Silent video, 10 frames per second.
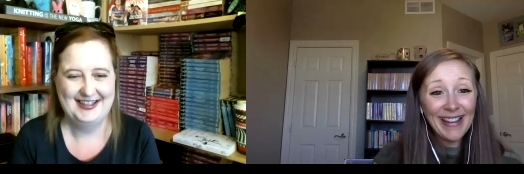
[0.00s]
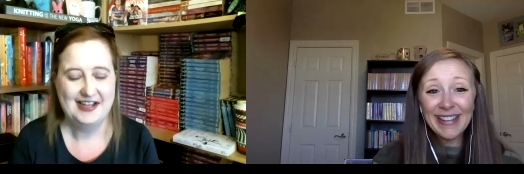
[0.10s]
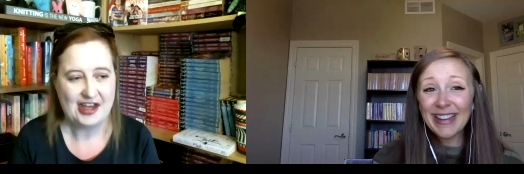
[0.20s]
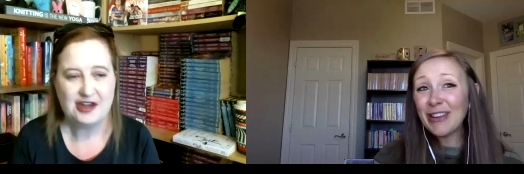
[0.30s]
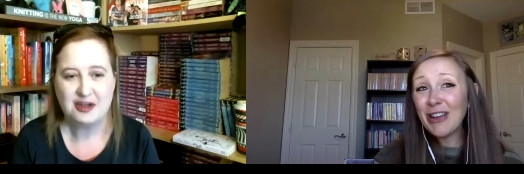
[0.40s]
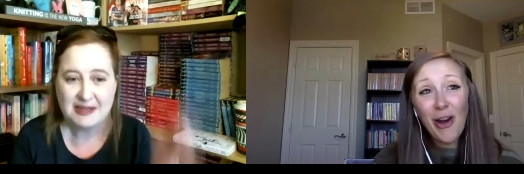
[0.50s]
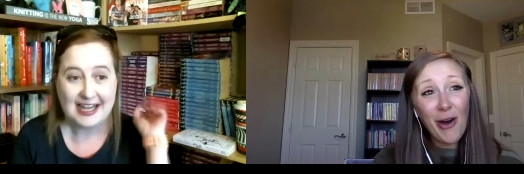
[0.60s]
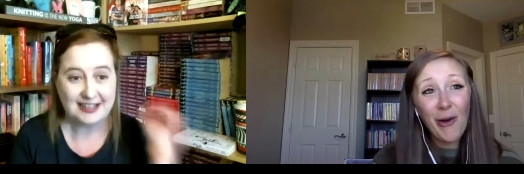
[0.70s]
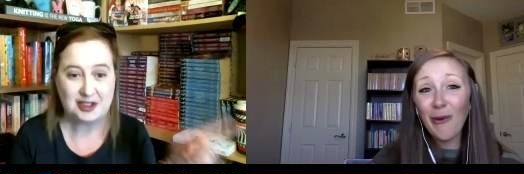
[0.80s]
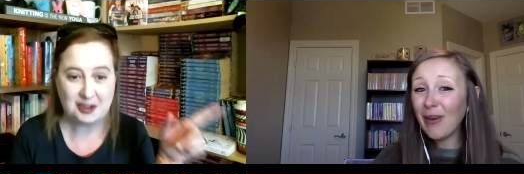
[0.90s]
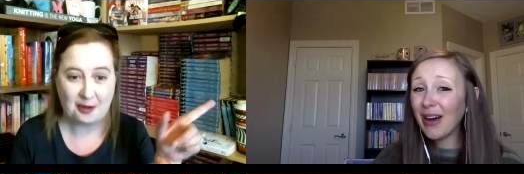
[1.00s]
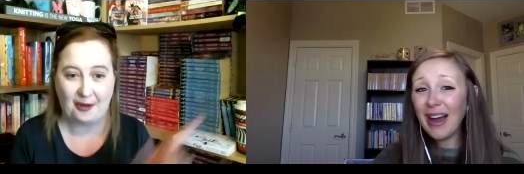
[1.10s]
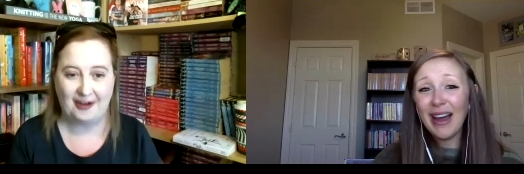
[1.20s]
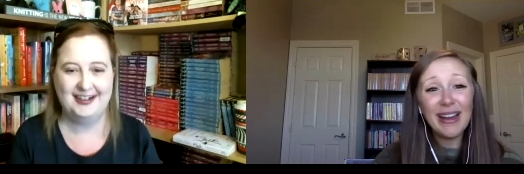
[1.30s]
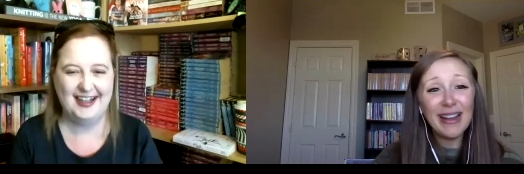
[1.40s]
Speaker 1: they could be next door.
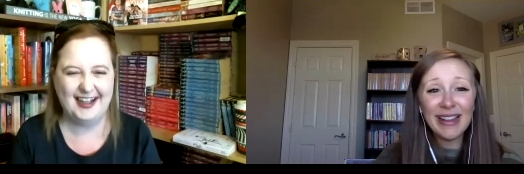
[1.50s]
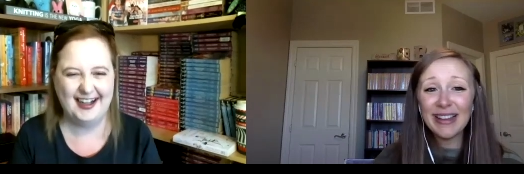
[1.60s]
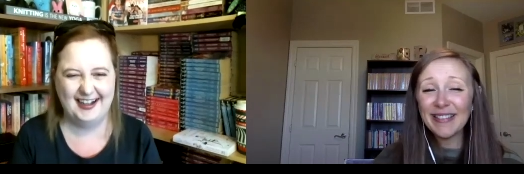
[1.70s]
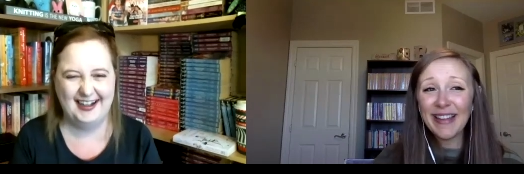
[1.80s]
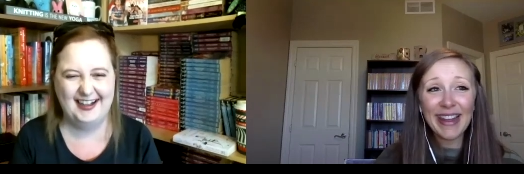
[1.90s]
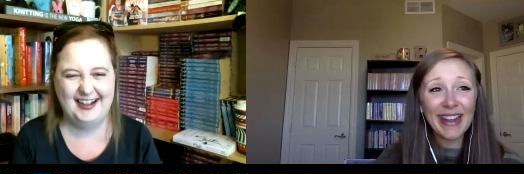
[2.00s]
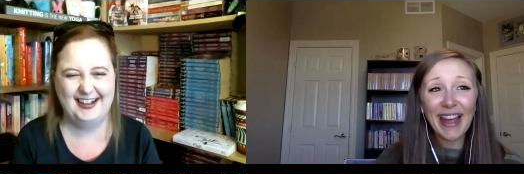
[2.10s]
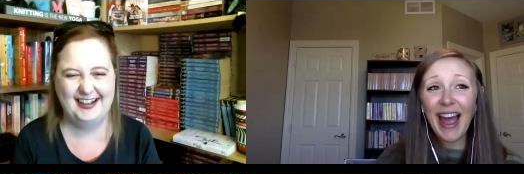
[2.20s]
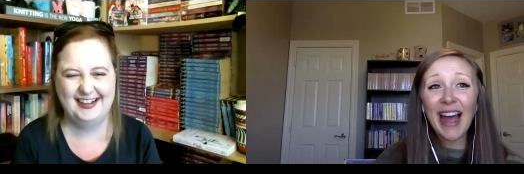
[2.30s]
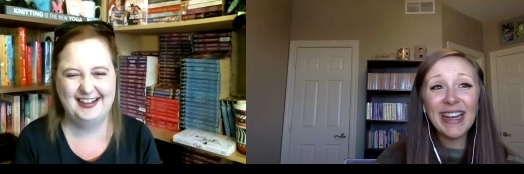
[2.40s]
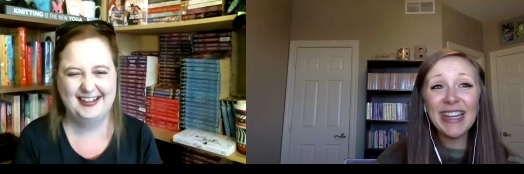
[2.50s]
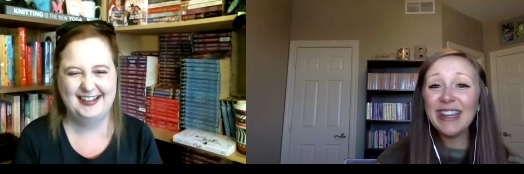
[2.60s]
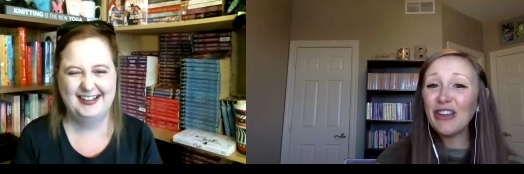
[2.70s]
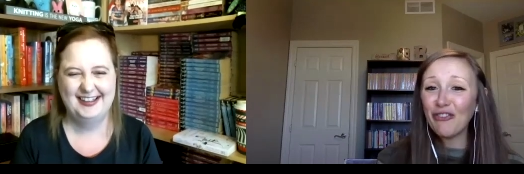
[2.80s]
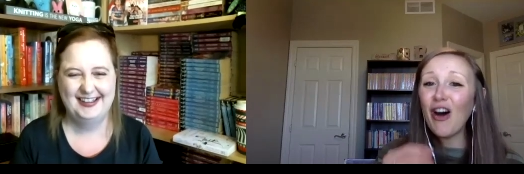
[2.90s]
like I need
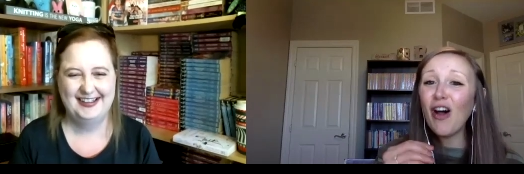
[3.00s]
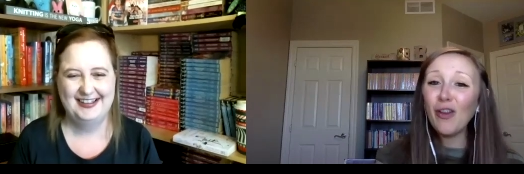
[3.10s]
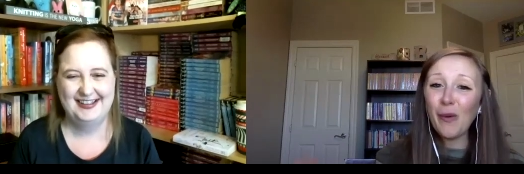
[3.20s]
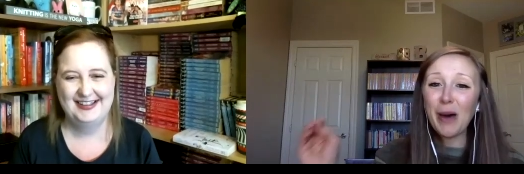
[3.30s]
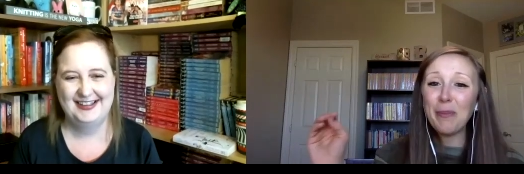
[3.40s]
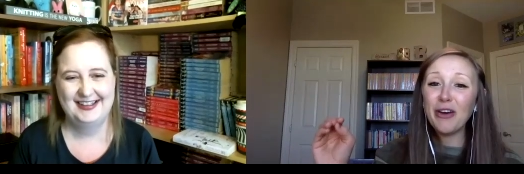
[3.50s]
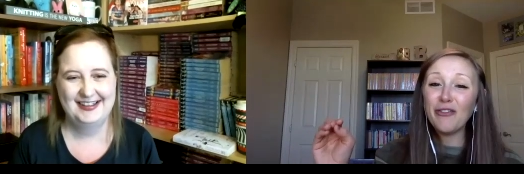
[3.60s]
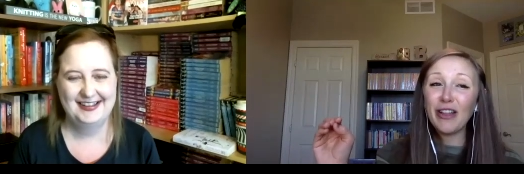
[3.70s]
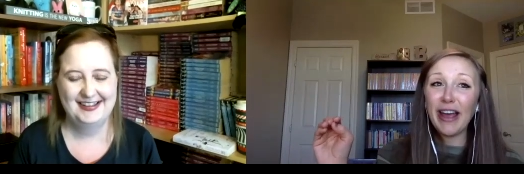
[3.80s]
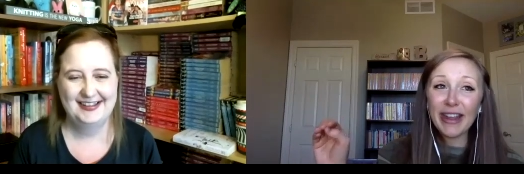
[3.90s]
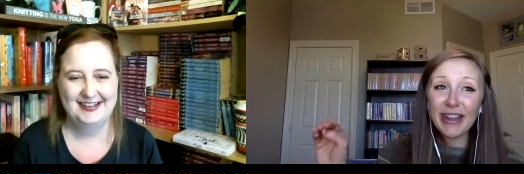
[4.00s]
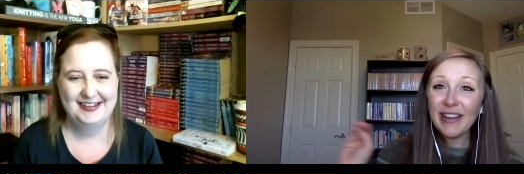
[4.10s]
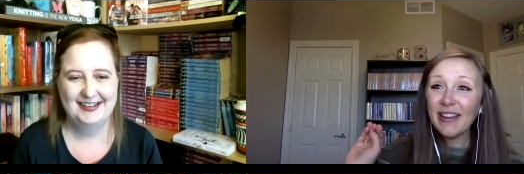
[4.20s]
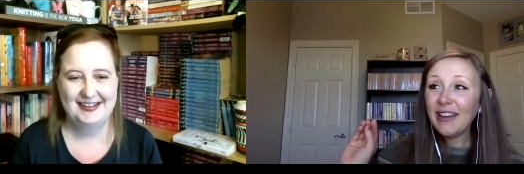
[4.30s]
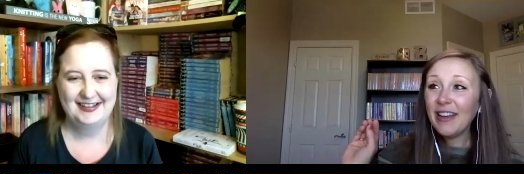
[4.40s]
the follow up of like,
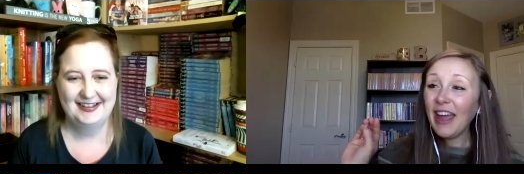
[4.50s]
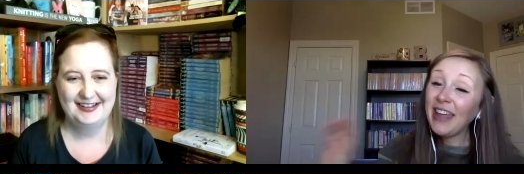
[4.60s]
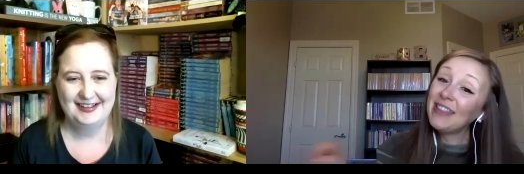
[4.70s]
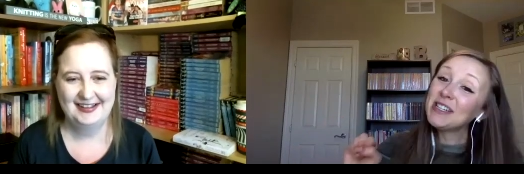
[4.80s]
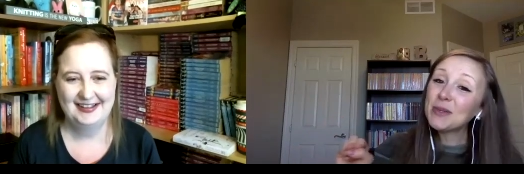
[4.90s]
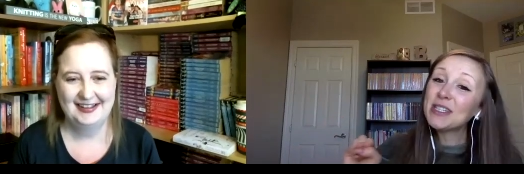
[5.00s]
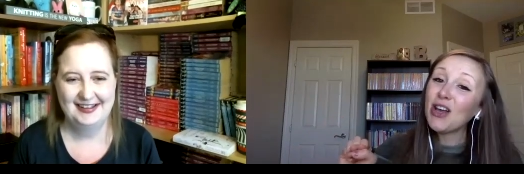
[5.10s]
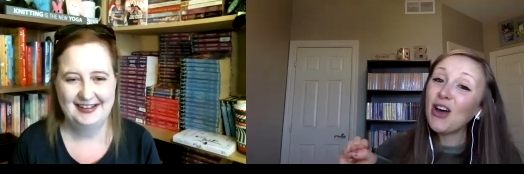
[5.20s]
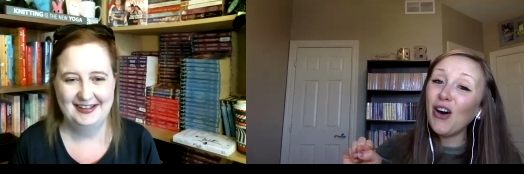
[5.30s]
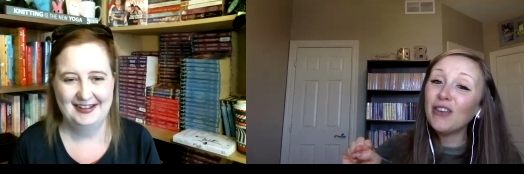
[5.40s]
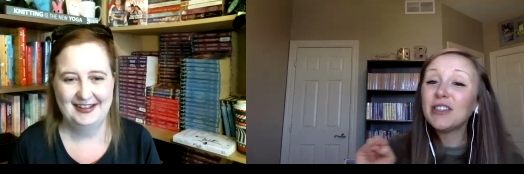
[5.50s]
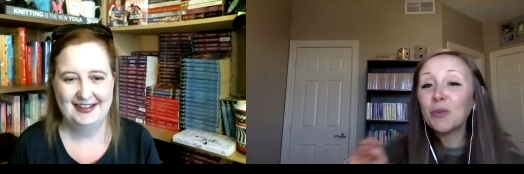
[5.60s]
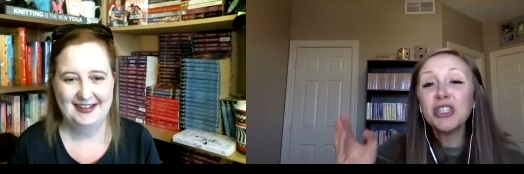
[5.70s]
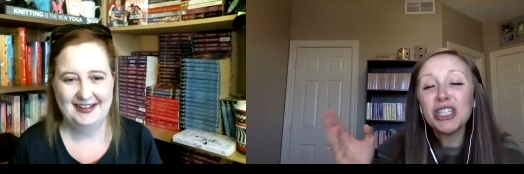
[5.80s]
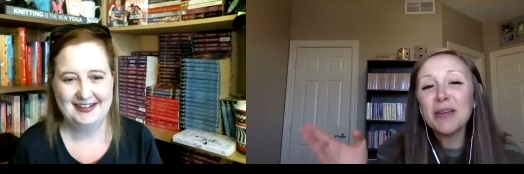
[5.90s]
and this was solved,
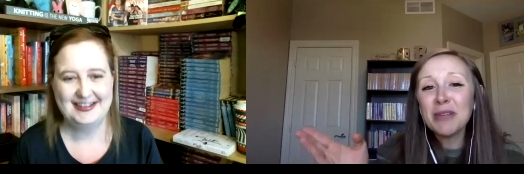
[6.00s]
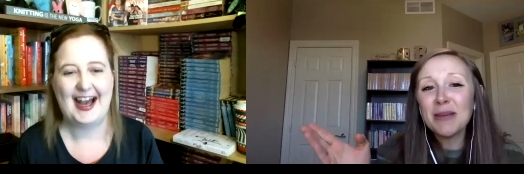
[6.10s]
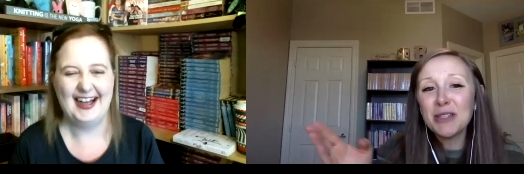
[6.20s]
which sometimes yeah.